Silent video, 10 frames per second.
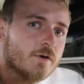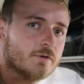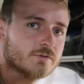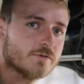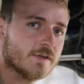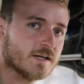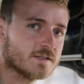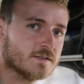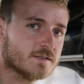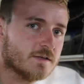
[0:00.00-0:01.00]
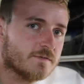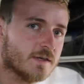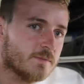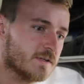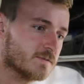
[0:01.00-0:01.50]
onto the axle itself. And
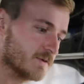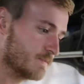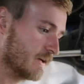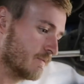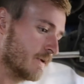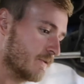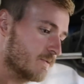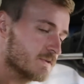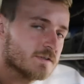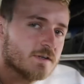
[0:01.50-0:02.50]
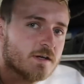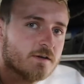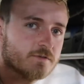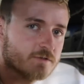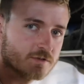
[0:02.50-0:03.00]
that means my spigot bearing wasn't there.
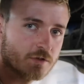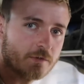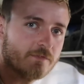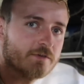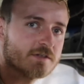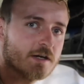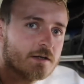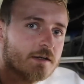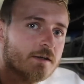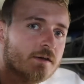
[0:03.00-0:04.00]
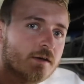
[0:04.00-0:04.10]
It was just going very tightly.